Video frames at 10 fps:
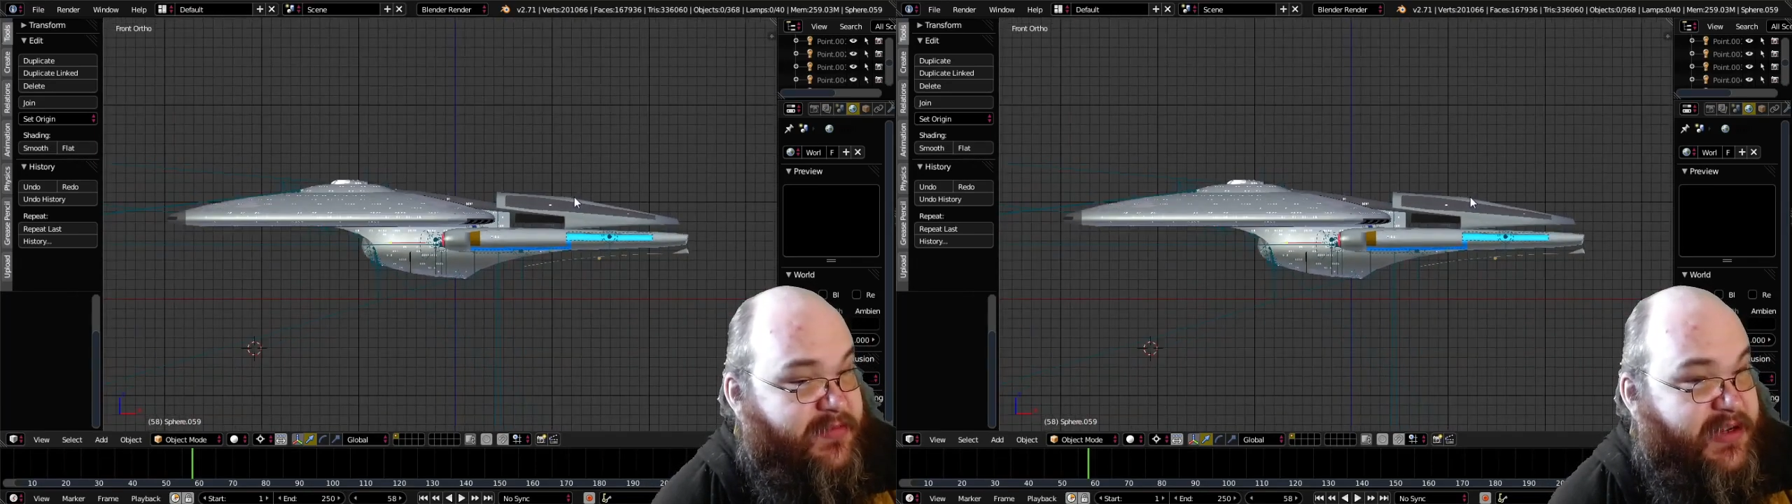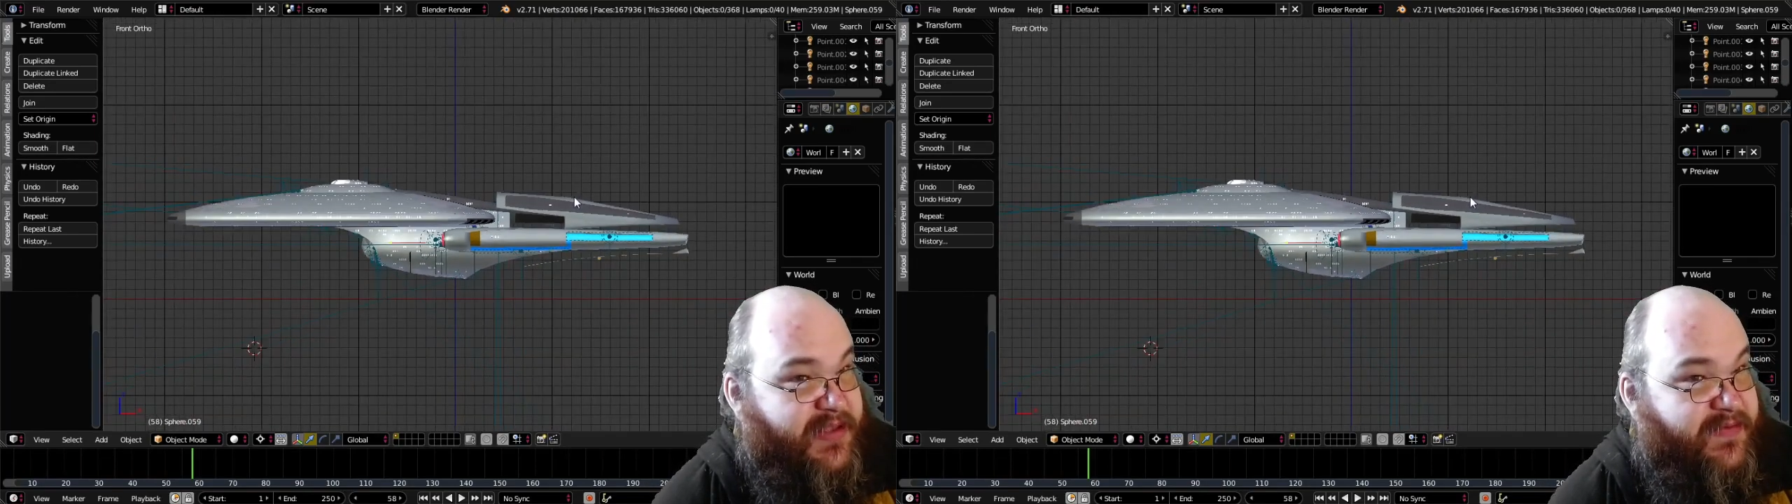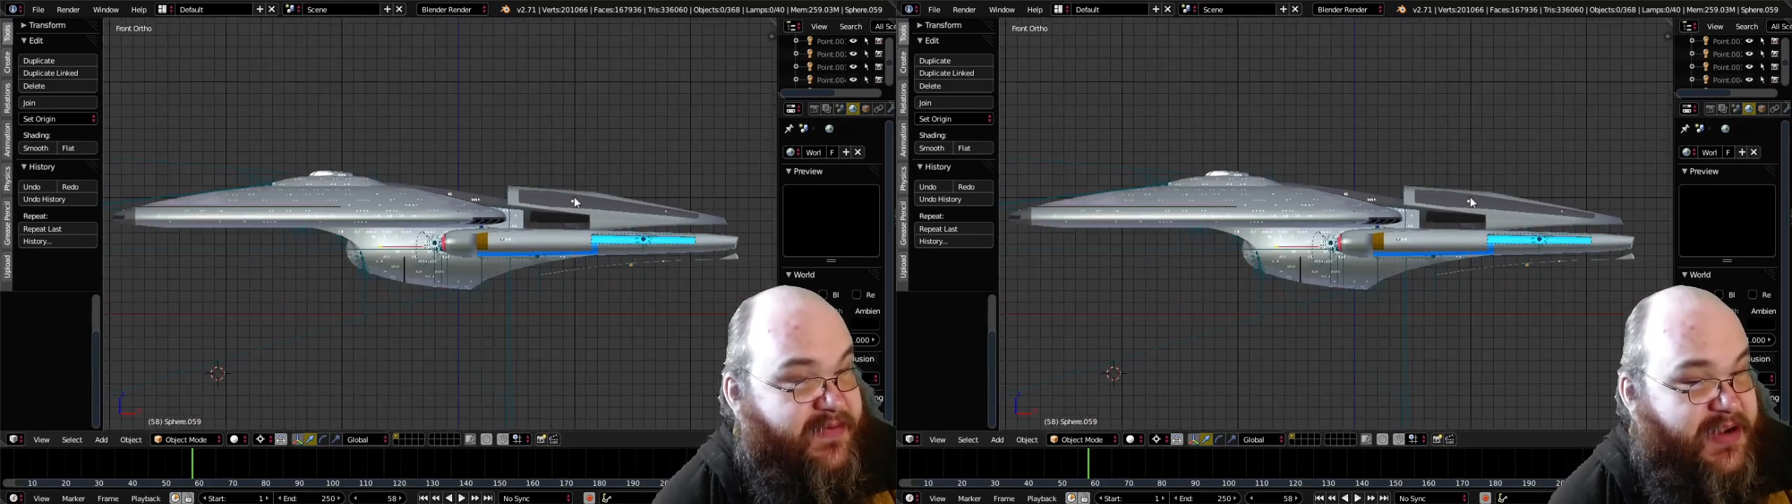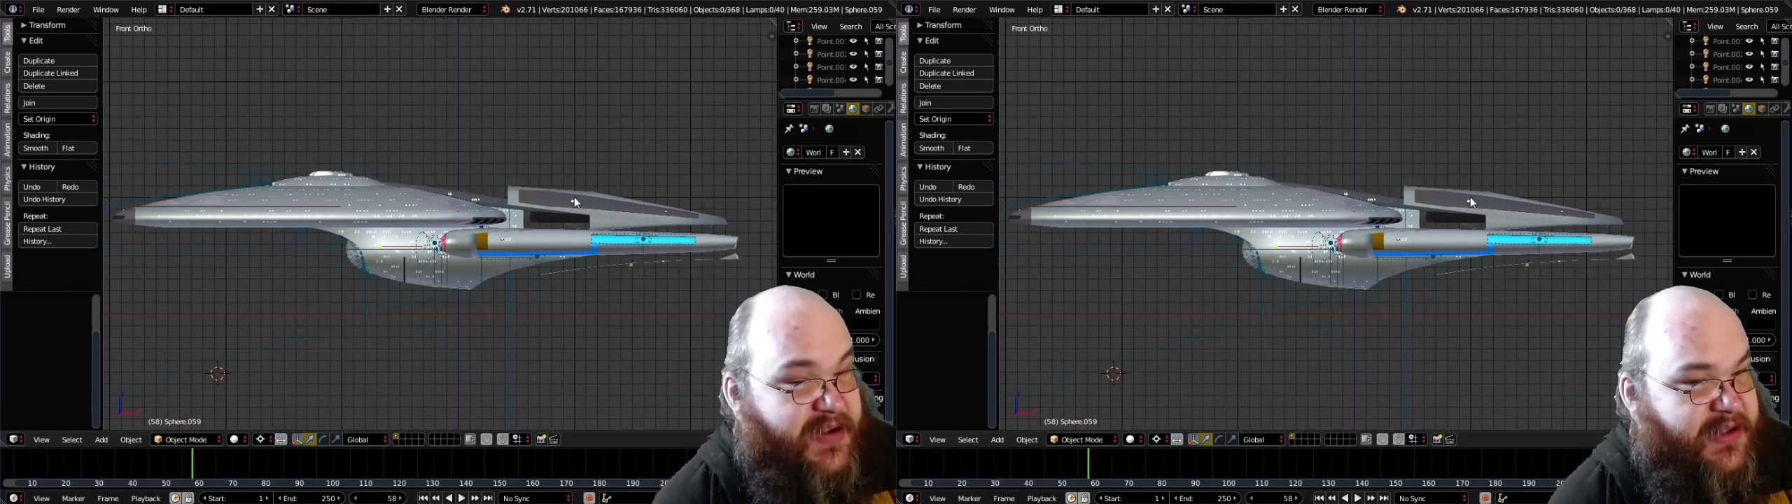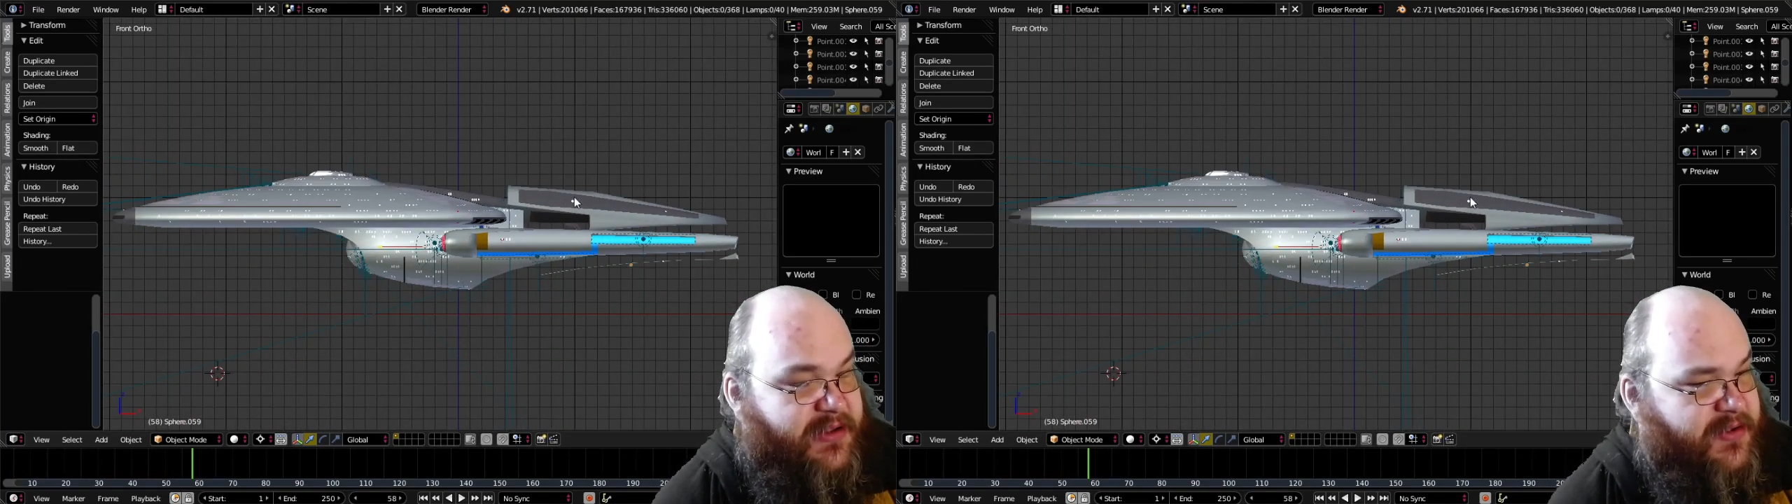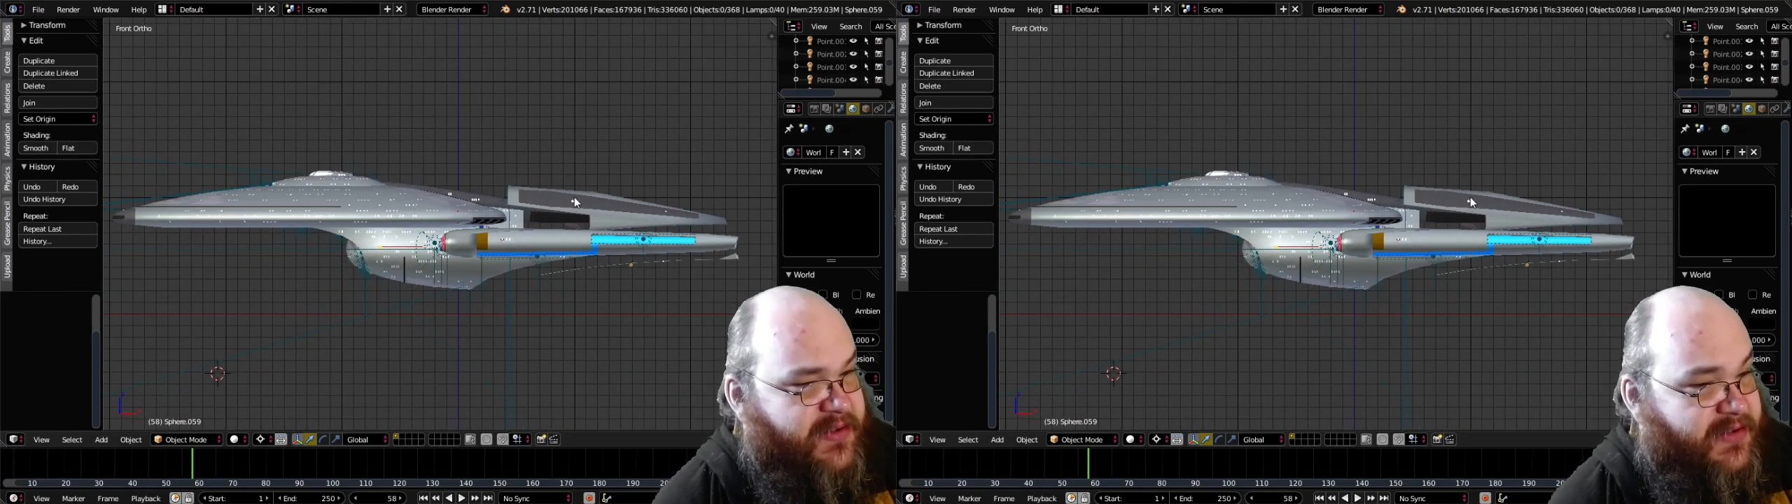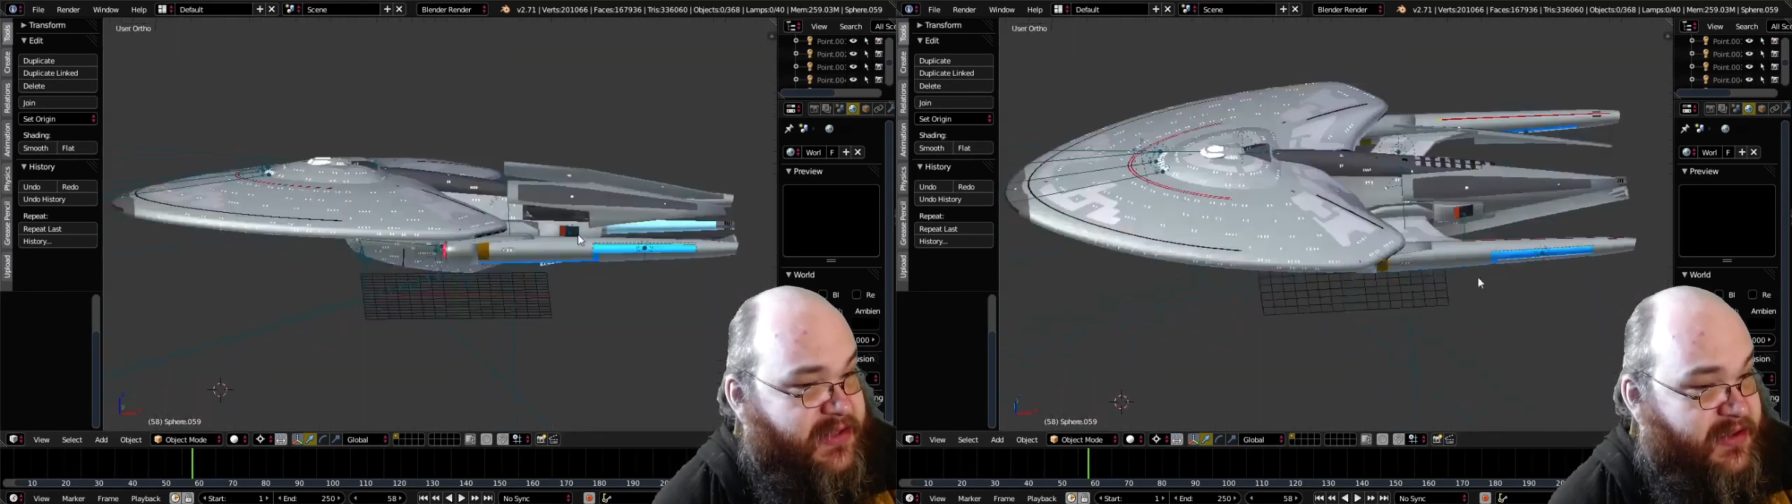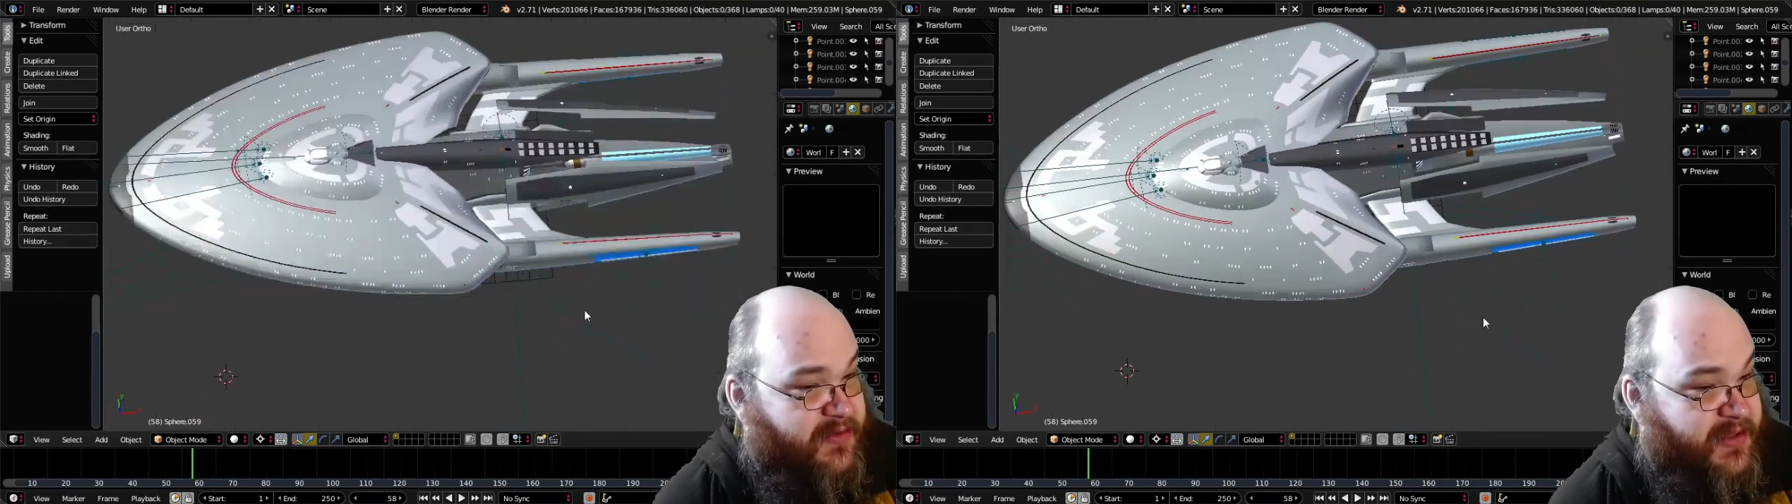but it's very close to the
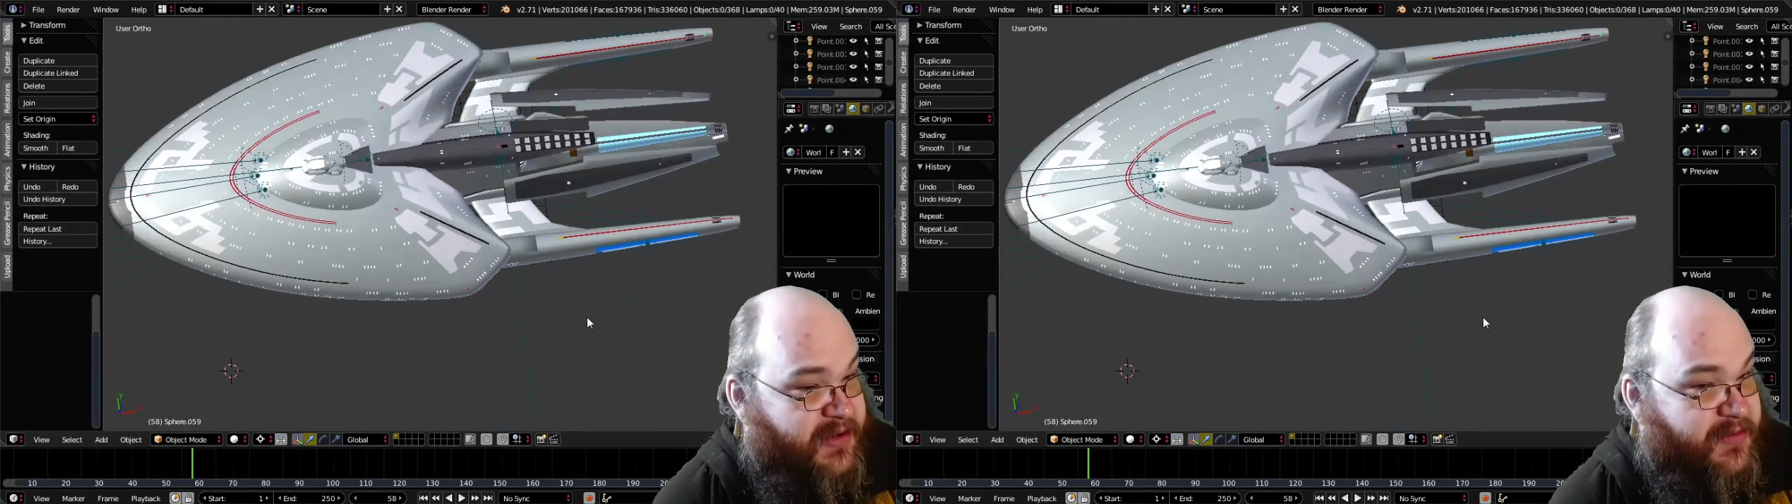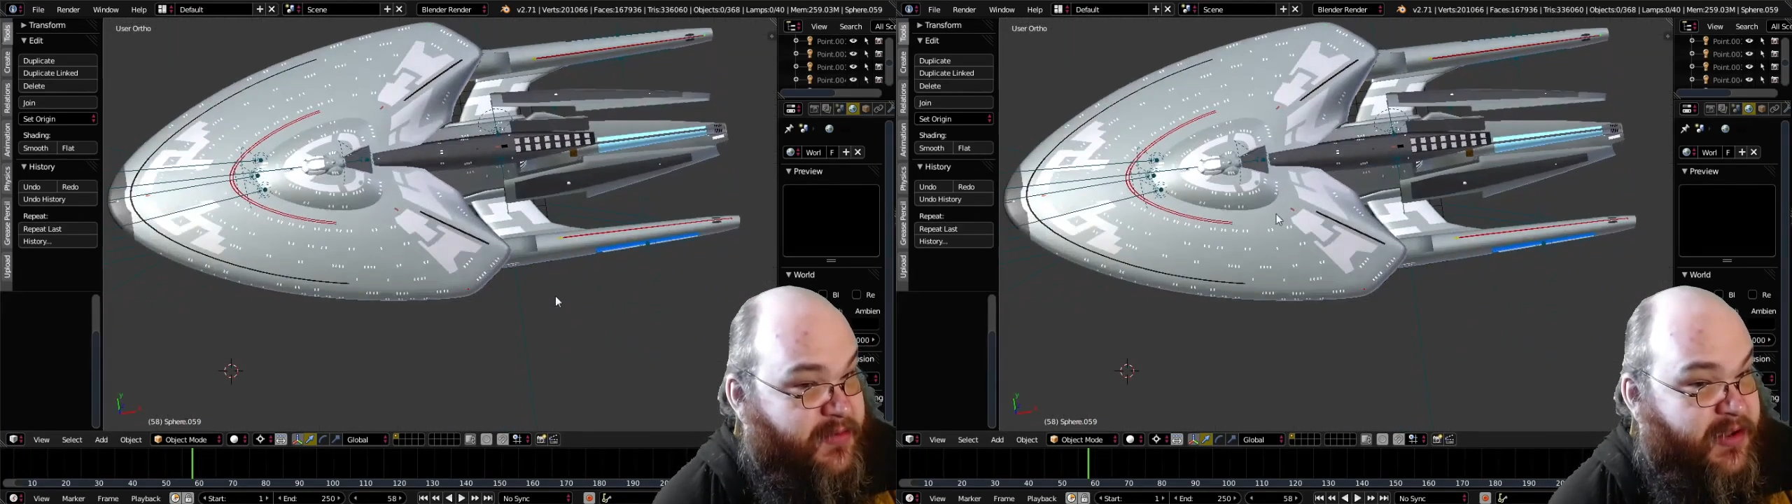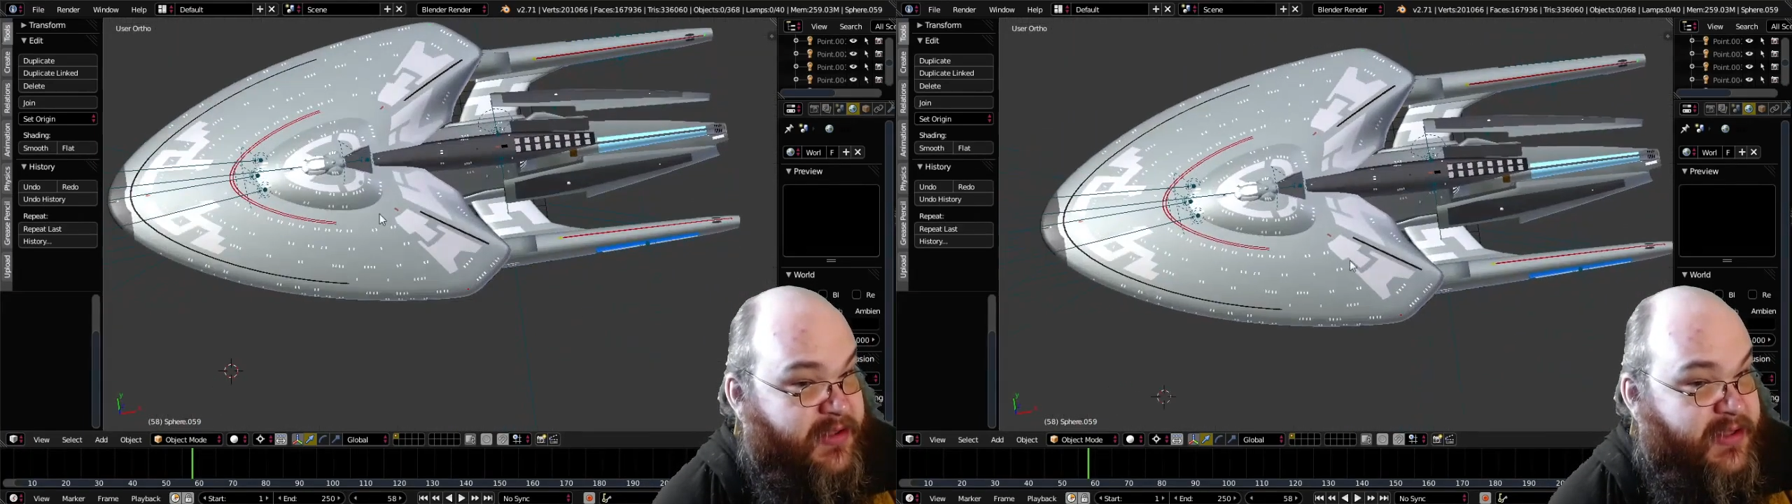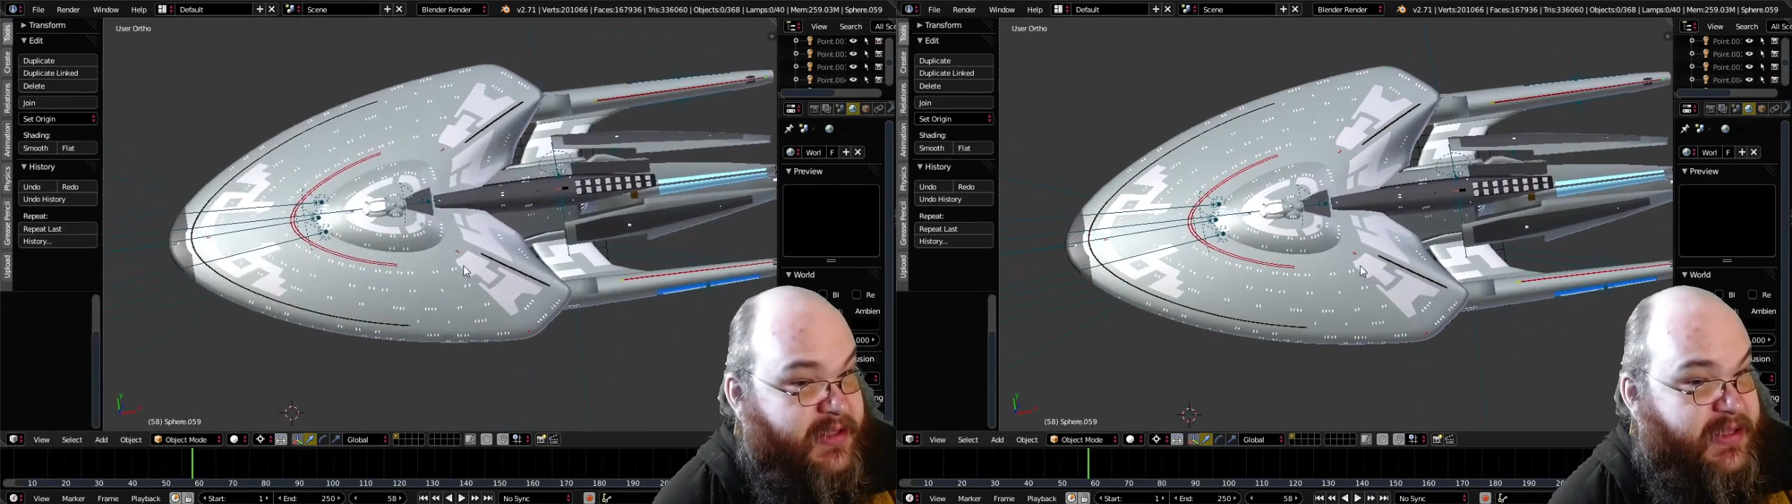TOS Enterprise.